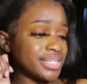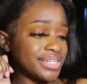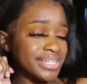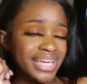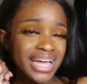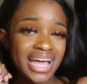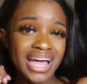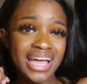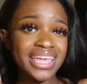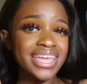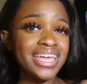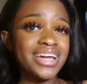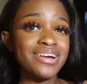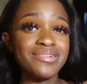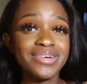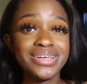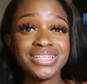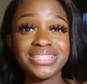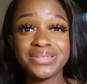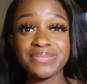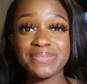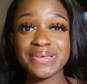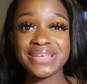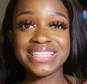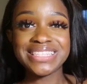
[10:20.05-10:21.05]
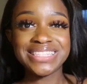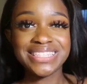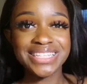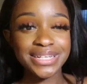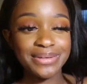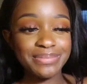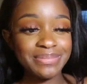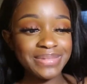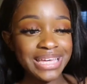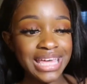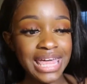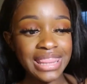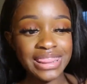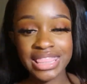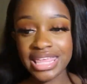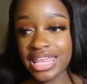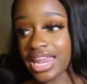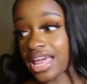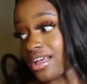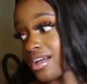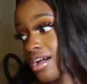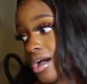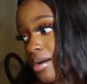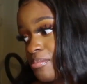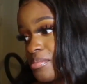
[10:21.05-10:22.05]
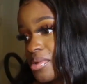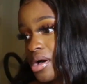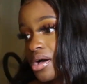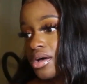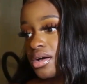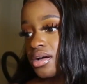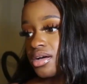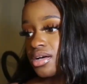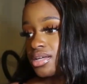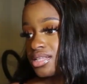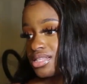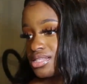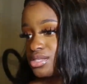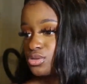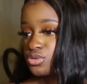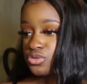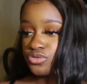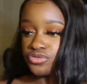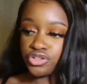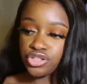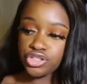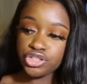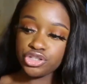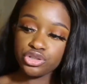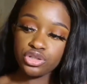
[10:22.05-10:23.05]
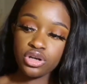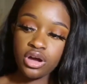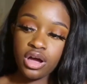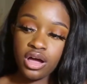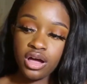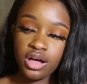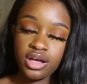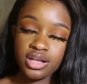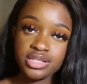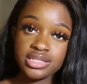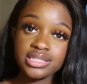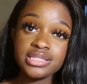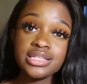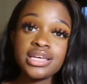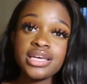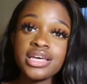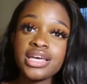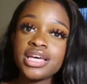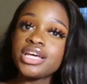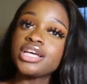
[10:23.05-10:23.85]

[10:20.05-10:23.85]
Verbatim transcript: so yeah, I can't wait to make some. And then I got my uh, silver straws